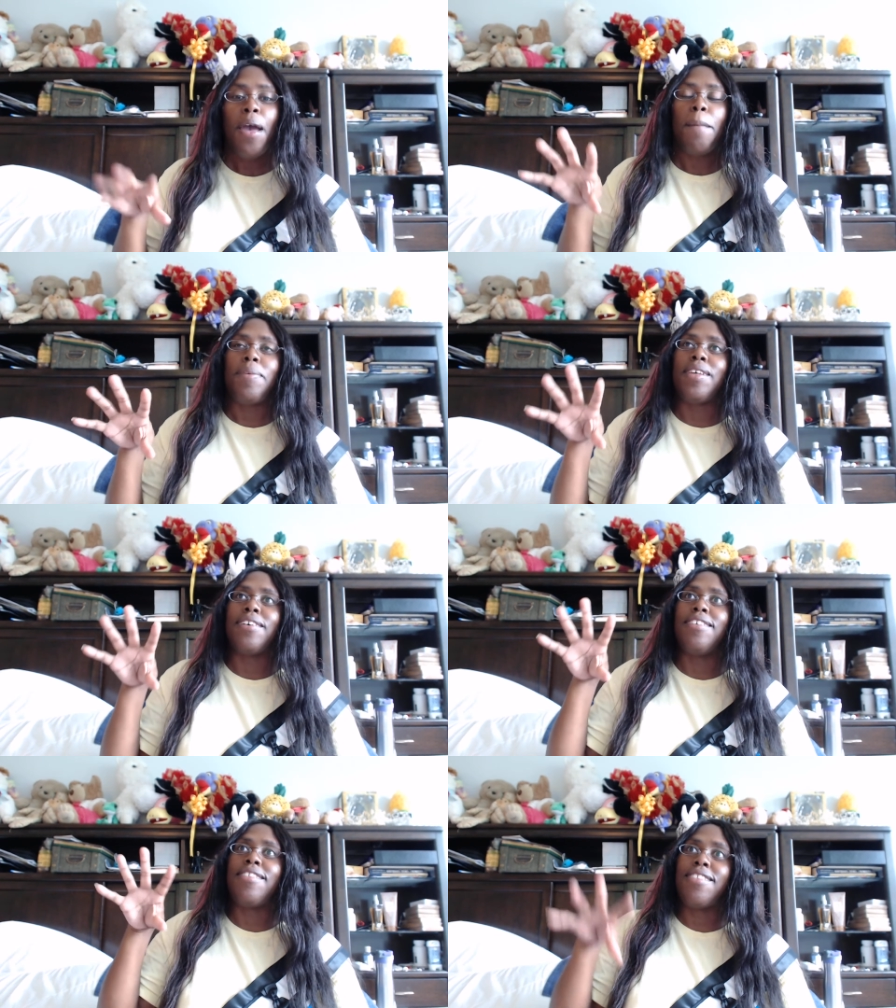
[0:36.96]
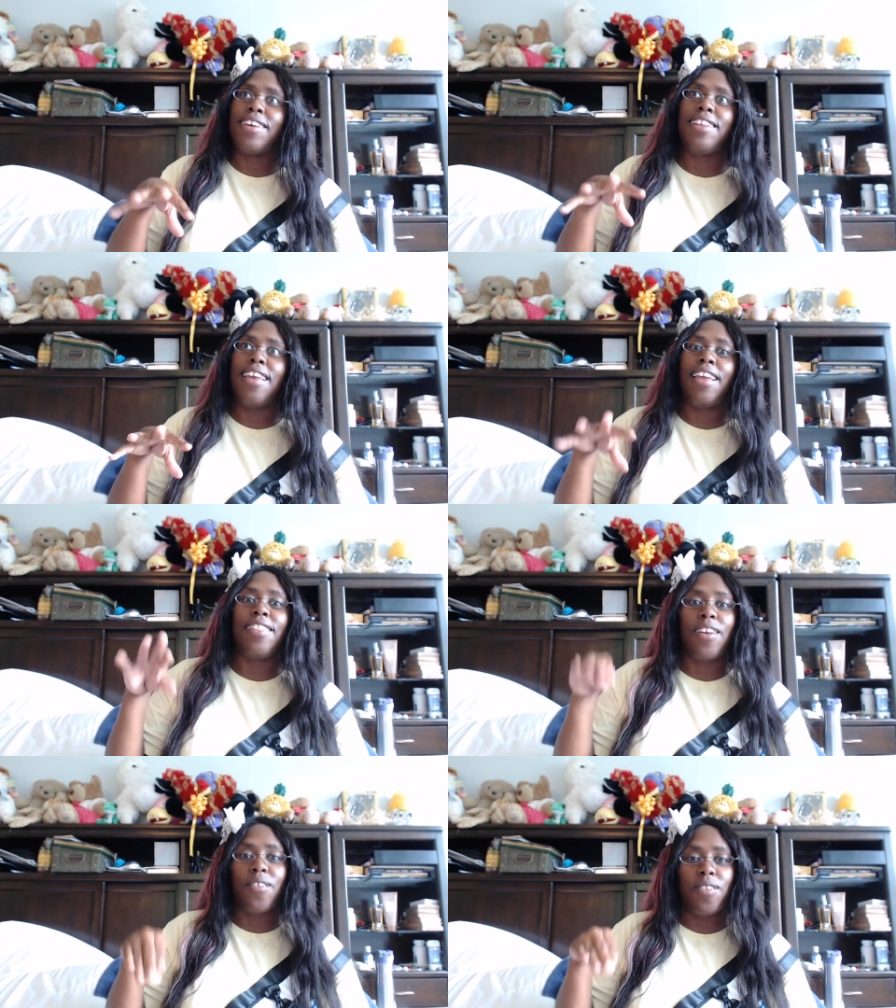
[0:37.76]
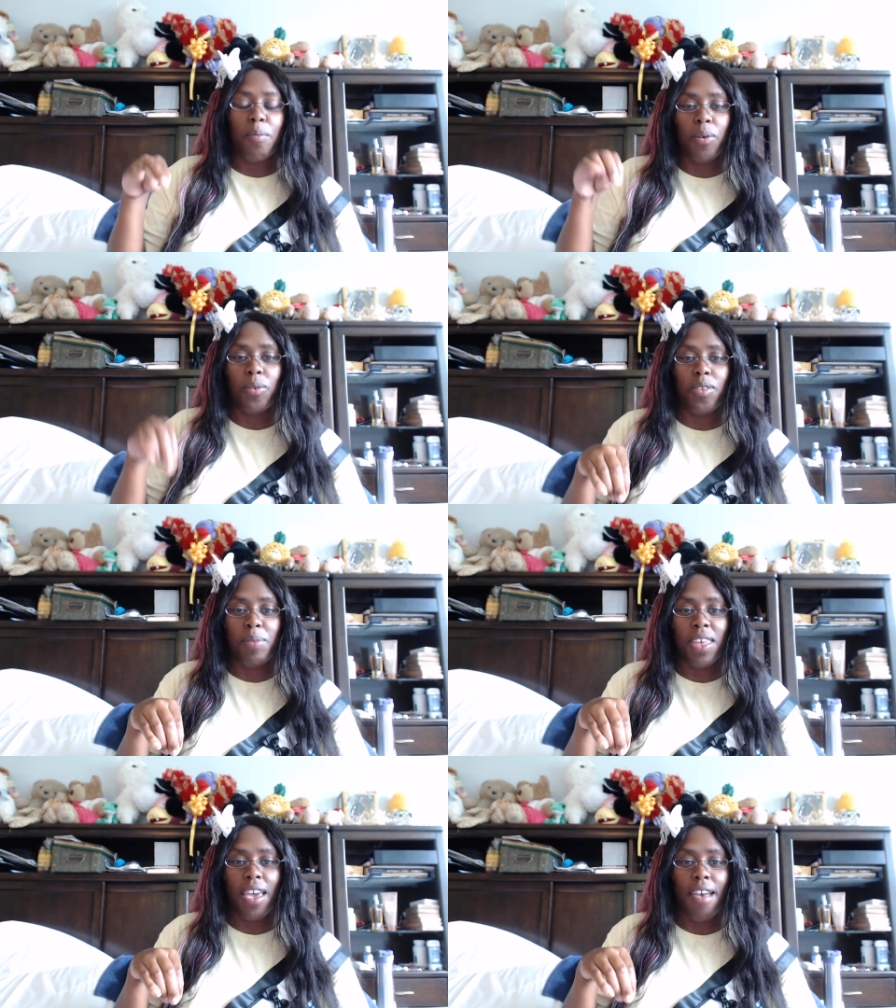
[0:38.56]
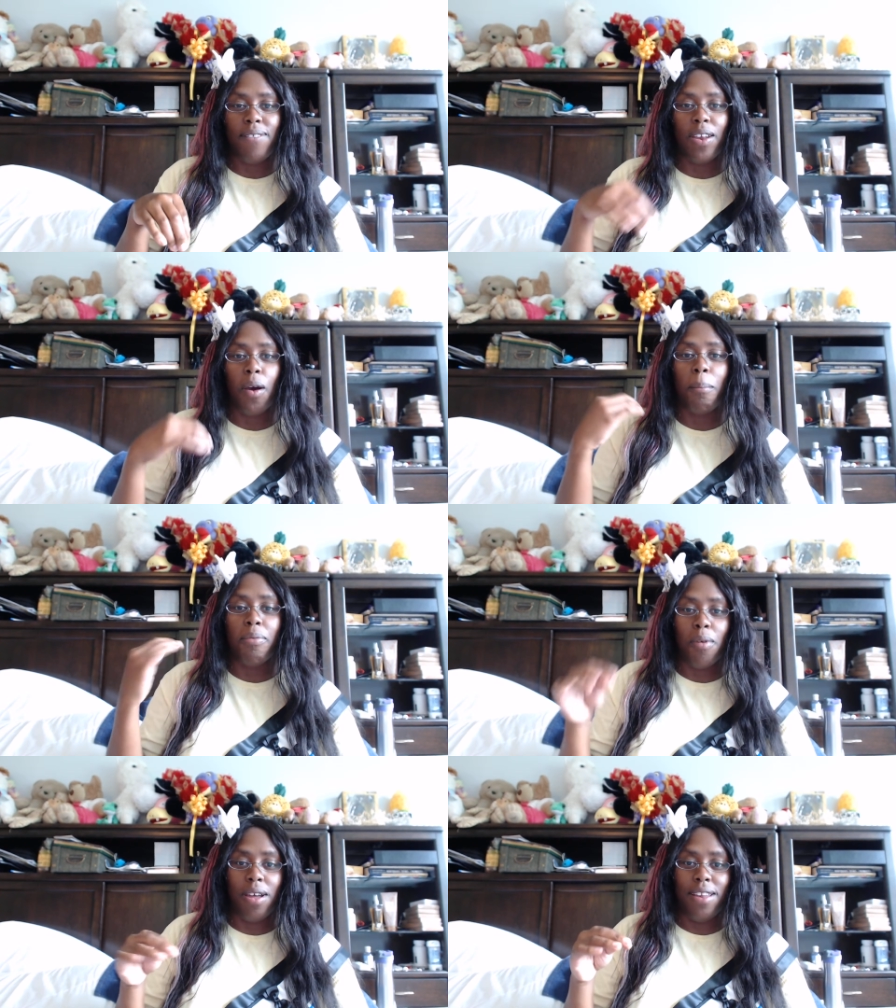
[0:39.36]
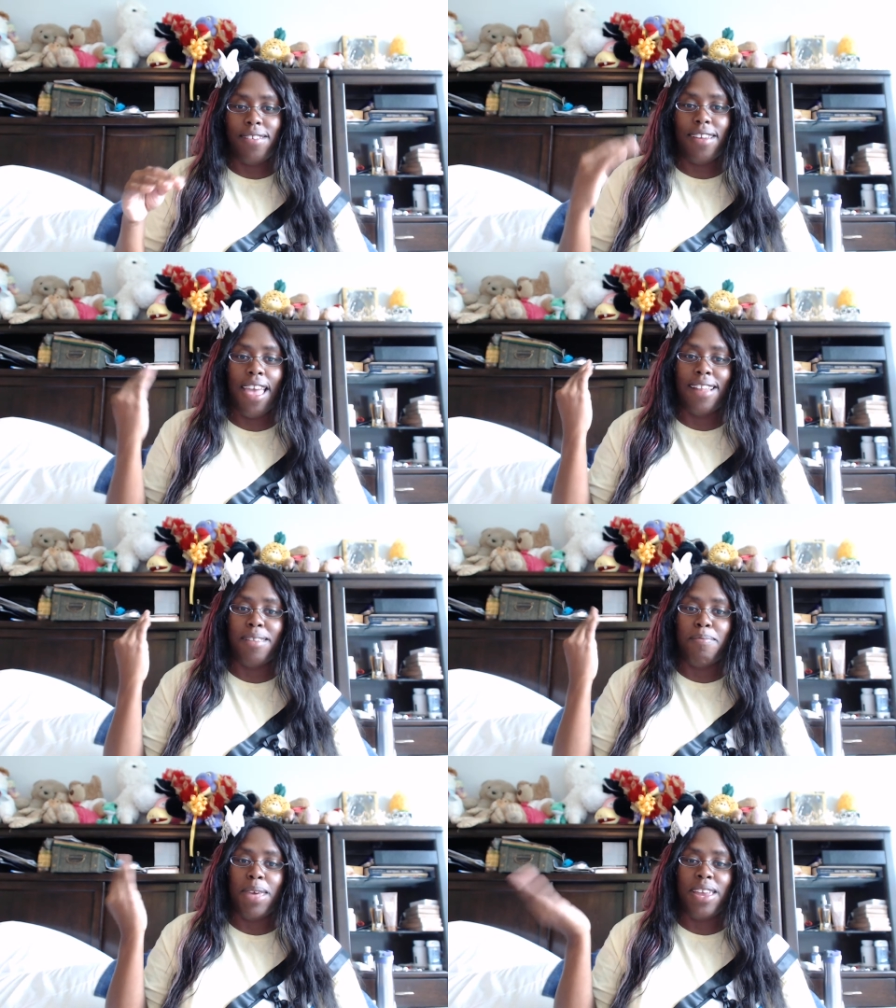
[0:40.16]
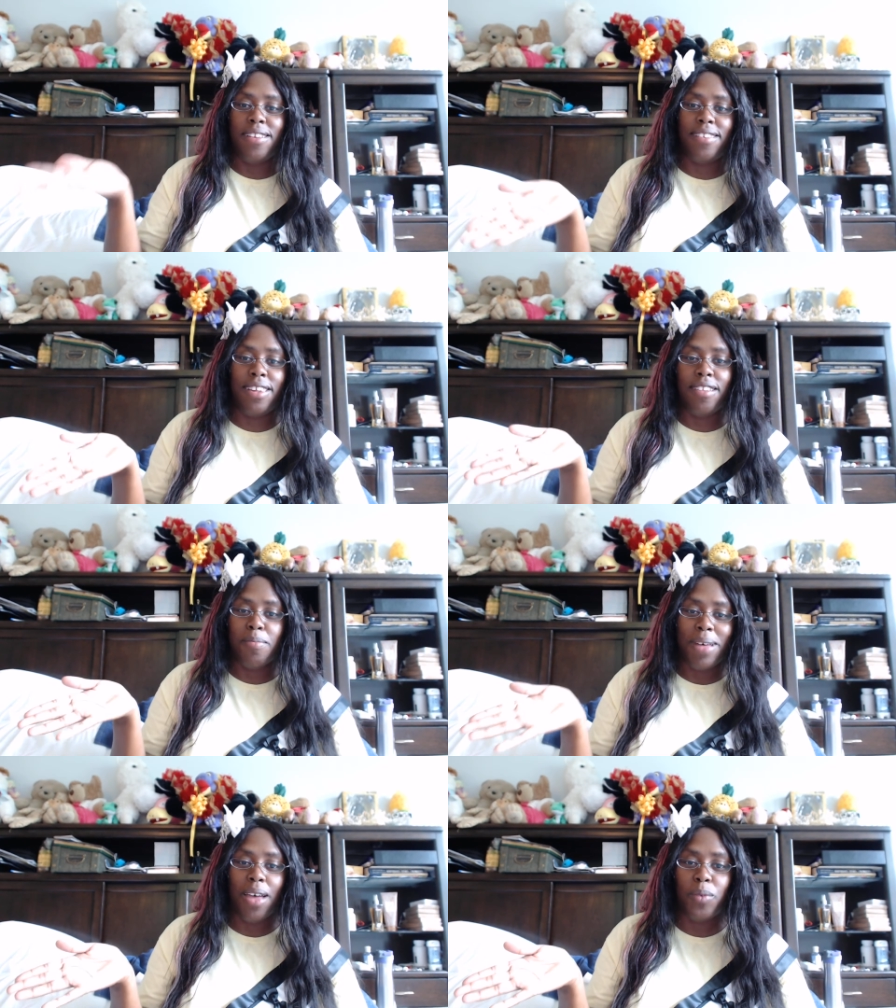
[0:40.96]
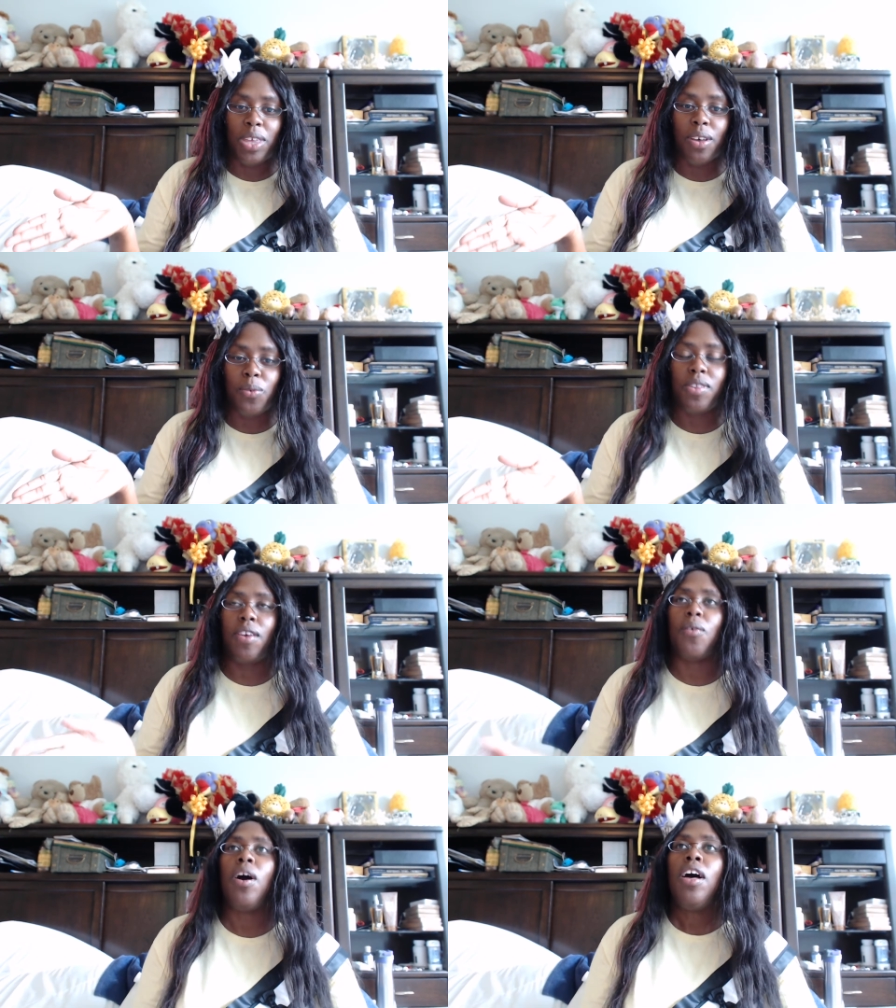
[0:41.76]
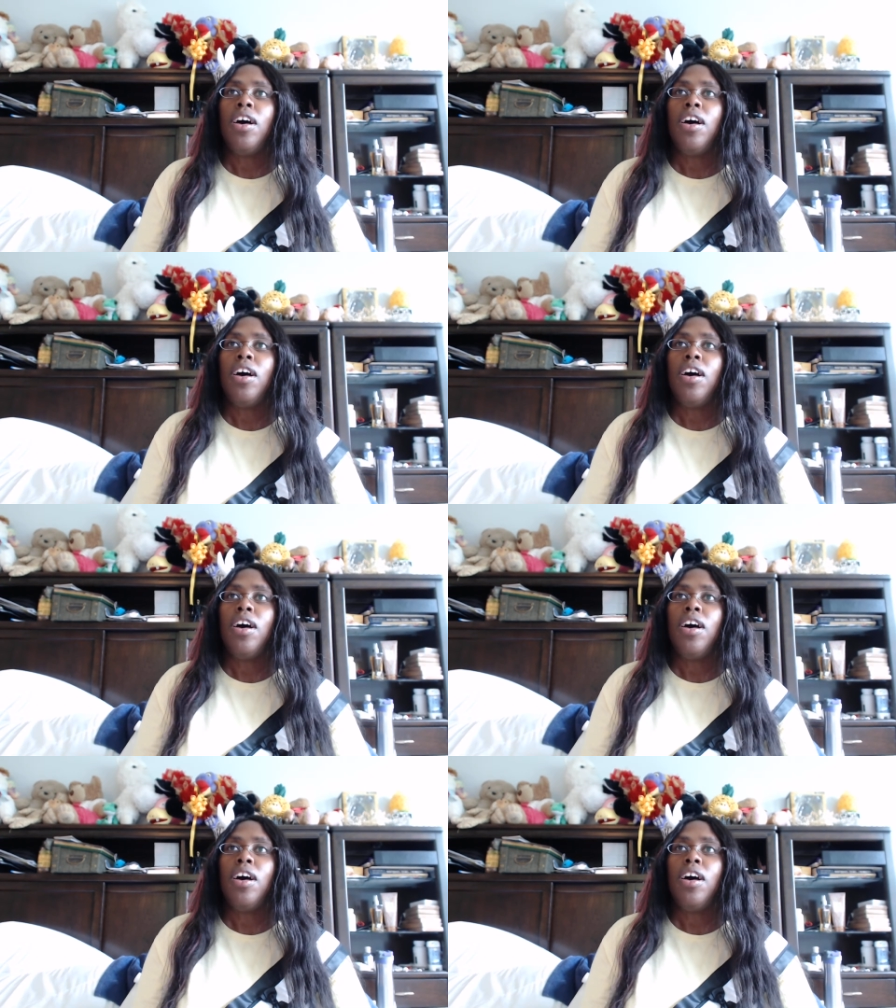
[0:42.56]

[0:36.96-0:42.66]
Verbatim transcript: because sunday they're supposed to be having a brunch at the main tea spot we go to